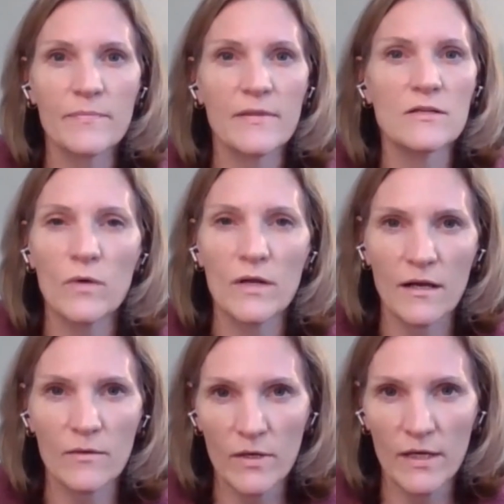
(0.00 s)
they know what
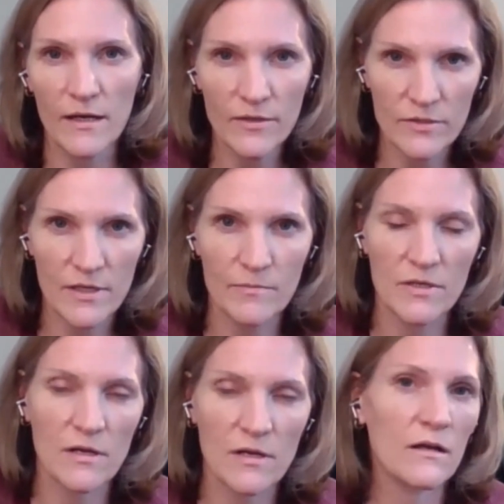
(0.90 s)
1-800 number
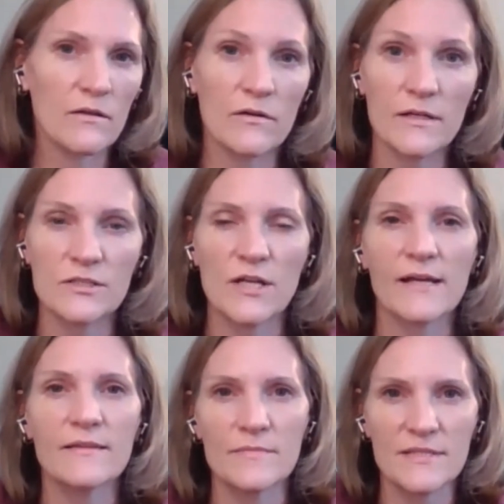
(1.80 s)
to call, or a
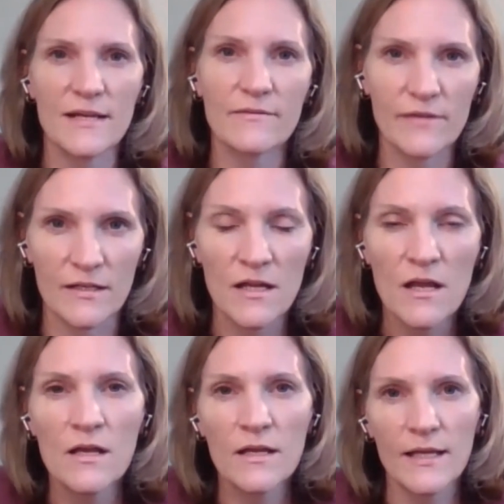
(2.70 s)
child themselves can